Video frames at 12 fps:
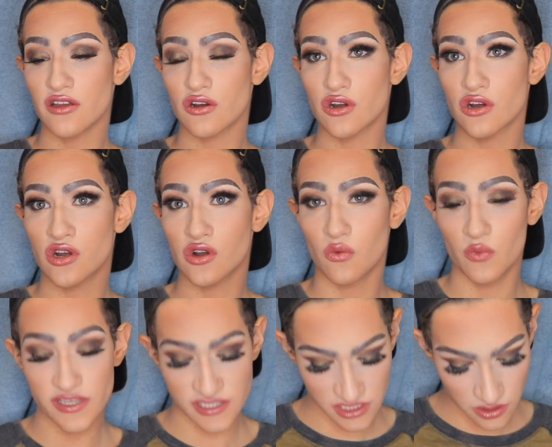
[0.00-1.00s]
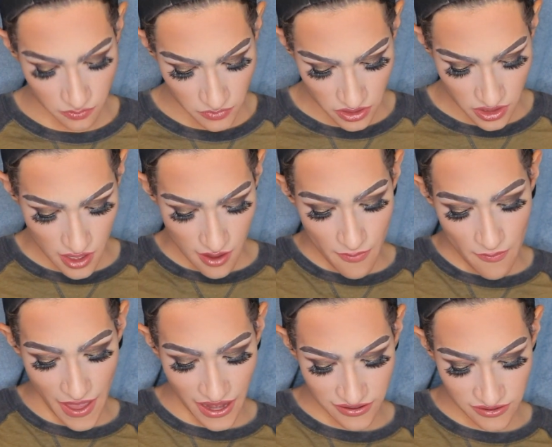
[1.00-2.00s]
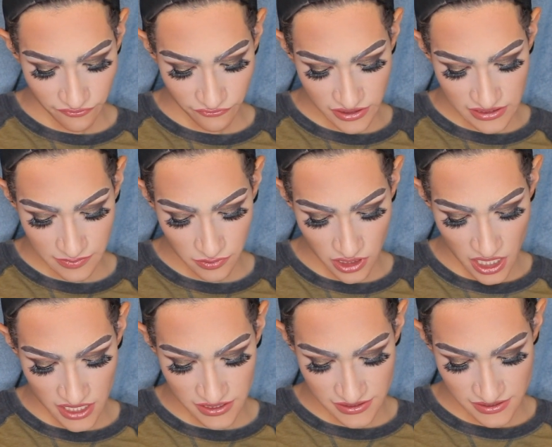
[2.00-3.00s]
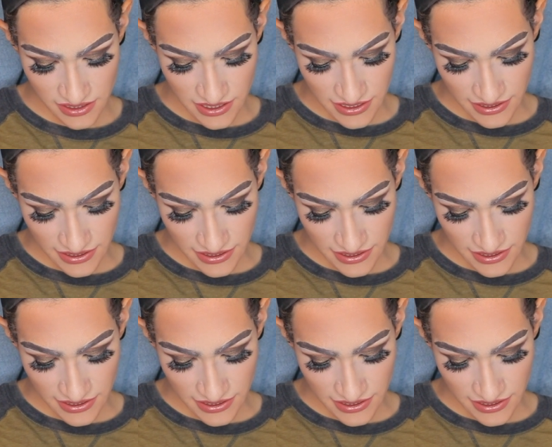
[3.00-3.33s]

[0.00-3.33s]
her with some MAC Fix Plus